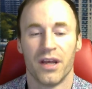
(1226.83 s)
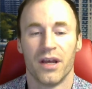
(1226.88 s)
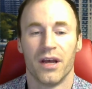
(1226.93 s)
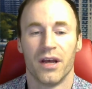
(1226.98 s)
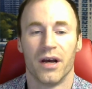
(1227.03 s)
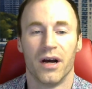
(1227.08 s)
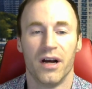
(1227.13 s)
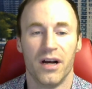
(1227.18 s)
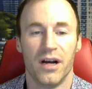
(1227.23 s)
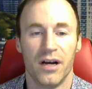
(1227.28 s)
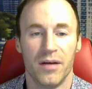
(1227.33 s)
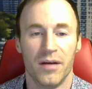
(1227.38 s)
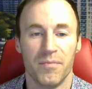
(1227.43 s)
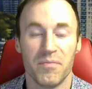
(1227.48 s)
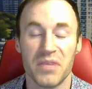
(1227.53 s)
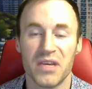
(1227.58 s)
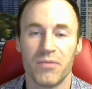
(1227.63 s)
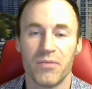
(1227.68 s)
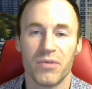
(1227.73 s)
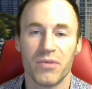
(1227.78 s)

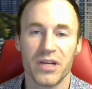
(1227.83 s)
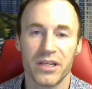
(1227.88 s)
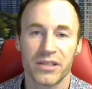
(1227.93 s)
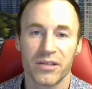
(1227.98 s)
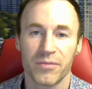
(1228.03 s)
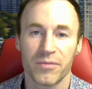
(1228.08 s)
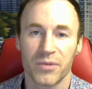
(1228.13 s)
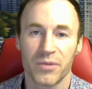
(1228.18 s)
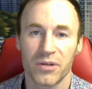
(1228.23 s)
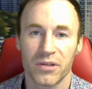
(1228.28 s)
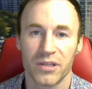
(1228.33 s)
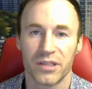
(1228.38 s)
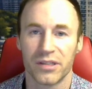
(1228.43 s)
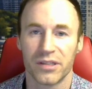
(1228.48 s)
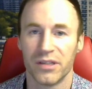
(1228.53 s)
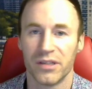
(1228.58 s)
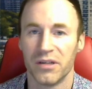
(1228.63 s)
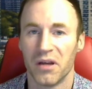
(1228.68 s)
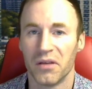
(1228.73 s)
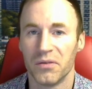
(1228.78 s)
Be reasonable is
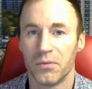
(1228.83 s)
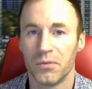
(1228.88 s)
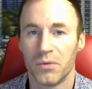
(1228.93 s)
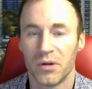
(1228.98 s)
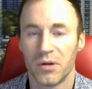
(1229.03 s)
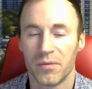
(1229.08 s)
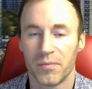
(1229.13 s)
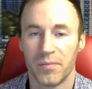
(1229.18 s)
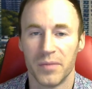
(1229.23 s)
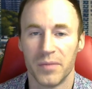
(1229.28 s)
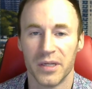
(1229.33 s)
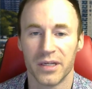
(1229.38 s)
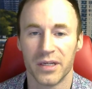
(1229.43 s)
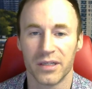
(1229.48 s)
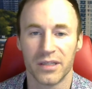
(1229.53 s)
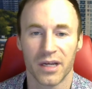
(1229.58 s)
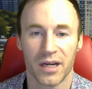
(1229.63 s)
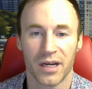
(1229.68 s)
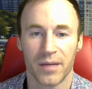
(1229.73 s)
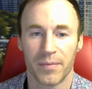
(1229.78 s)
another one, big
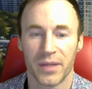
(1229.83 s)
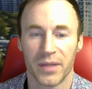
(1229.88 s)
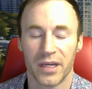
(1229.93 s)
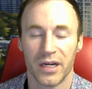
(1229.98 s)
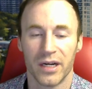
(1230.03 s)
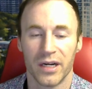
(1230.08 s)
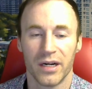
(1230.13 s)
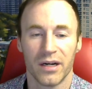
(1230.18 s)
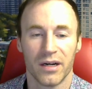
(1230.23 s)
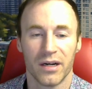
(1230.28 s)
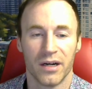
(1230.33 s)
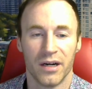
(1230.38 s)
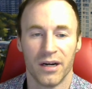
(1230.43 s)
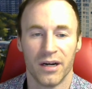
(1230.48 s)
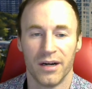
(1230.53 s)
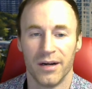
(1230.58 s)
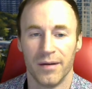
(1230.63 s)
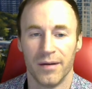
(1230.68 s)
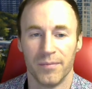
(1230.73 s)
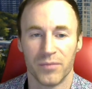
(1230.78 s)
time there.
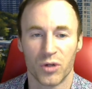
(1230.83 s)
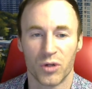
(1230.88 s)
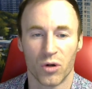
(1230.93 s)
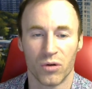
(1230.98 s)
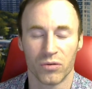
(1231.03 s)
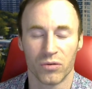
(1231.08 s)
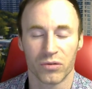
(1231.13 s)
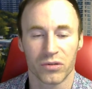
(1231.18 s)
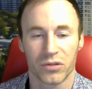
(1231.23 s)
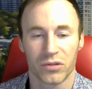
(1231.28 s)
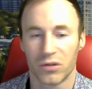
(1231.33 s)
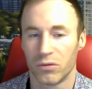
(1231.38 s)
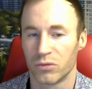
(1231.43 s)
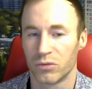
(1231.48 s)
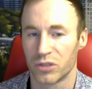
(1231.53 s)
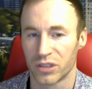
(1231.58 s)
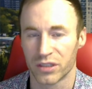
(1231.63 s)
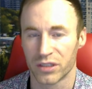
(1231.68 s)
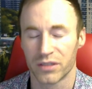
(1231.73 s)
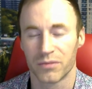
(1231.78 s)
Don't
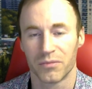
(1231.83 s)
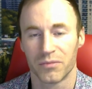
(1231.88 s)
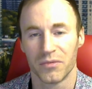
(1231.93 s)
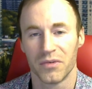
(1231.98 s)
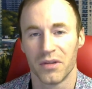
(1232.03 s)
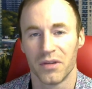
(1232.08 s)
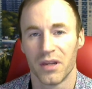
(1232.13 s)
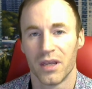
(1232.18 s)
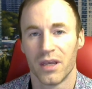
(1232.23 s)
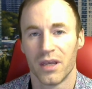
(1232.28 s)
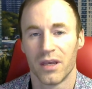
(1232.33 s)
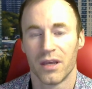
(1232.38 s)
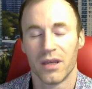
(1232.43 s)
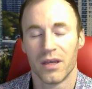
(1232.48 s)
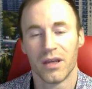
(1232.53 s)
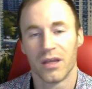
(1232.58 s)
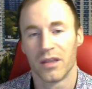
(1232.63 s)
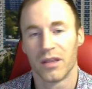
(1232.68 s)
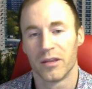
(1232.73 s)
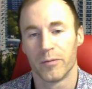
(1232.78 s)
just
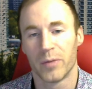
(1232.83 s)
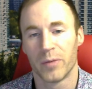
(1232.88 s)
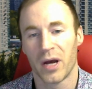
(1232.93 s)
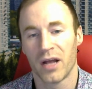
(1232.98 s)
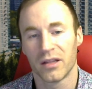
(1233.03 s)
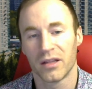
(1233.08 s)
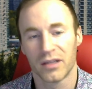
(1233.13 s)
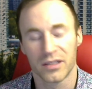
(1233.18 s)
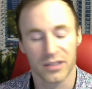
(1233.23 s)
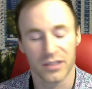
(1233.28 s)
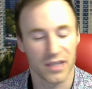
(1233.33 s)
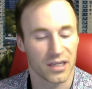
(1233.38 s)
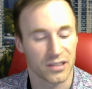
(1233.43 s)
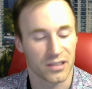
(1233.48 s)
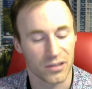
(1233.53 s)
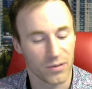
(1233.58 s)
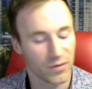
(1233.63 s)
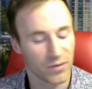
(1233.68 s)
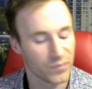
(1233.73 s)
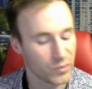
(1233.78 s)
the bylaws. Yes,
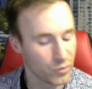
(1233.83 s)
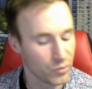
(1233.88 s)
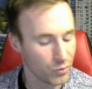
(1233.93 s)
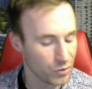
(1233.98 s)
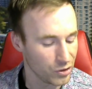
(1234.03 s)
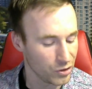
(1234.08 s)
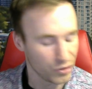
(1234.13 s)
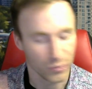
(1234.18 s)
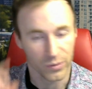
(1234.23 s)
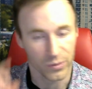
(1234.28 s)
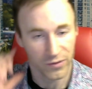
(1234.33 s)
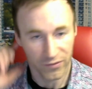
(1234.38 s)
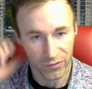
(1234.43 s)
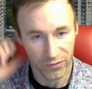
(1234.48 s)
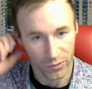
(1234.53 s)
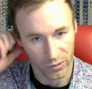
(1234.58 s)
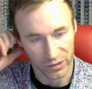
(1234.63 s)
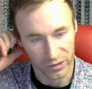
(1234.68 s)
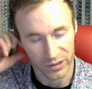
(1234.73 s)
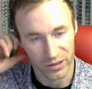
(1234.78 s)
you have a duty to
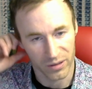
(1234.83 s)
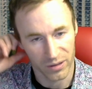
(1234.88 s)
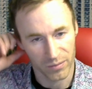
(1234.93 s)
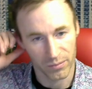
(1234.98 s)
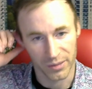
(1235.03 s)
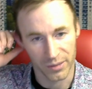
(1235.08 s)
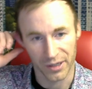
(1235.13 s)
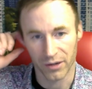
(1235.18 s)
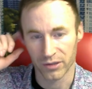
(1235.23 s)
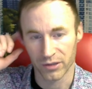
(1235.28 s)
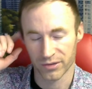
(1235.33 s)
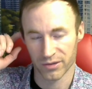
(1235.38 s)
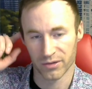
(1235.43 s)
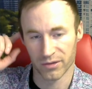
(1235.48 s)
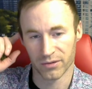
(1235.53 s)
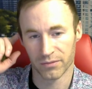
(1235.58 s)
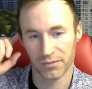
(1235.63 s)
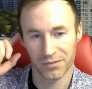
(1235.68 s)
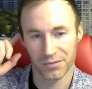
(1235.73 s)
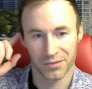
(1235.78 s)
enforce them, but
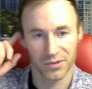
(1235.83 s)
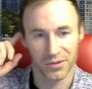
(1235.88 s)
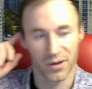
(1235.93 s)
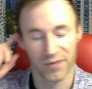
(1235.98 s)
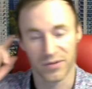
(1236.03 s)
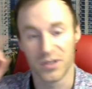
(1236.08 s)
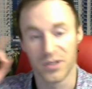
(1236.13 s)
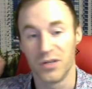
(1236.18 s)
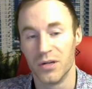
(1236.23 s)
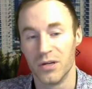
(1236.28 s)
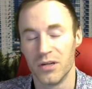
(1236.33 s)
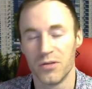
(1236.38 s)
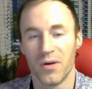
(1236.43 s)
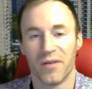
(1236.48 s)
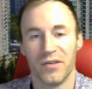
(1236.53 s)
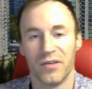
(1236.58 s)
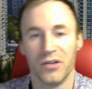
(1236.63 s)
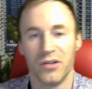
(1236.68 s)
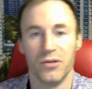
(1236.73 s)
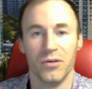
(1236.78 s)
also you
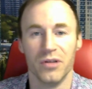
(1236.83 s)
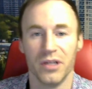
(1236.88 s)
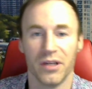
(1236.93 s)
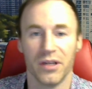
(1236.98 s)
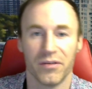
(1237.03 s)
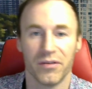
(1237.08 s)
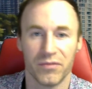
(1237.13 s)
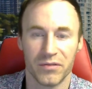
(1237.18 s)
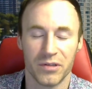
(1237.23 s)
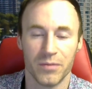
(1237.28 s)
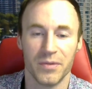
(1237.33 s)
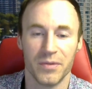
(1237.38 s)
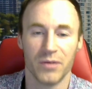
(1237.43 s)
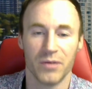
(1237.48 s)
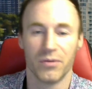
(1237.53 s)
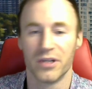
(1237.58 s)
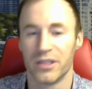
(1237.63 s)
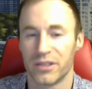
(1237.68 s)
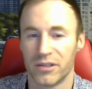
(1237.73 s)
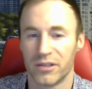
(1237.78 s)
have a duty to be
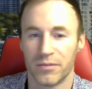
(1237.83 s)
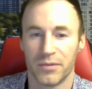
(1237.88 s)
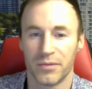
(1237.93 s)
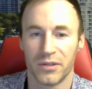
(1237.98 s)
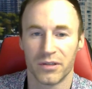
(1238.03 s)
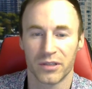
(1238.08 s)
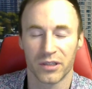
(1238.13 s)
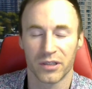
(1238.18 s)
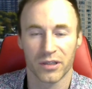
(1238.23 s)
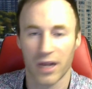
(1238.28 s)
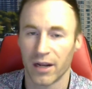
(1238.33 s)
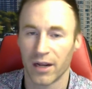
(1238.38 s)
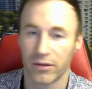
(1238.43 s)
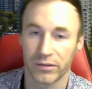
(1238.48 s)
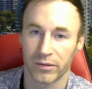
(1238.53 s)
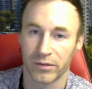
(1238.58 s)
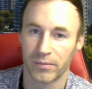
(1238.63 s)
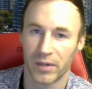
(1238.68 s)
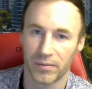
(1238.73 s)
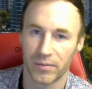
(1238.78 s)
reasonable. Your
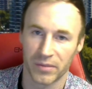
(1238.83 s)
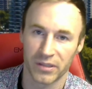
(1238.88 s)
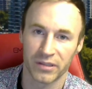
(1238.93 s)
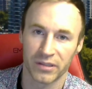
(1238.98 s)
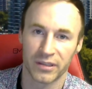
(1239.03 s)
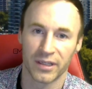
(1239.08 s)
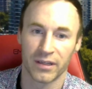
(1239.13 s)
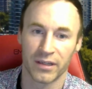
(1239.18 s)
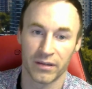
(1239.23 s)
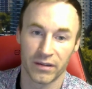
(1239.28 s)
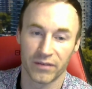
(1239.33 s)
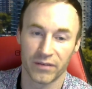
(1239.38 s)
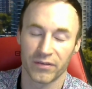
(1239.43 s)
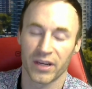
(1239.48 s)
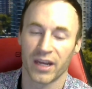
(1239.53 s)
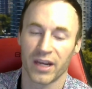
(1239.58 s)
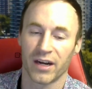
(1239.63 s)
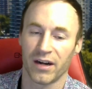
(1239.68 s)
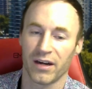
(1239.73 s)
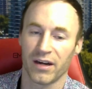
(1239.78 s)
council member's standard of
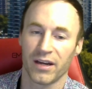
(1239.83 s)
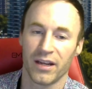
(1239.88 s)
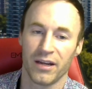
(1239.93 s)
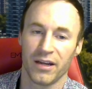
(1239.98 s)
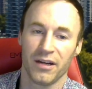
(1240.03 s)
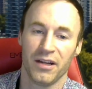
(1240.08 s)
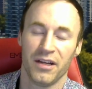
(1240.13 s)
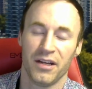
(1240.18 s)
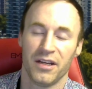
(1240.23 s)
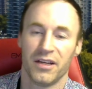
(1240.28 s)
care again.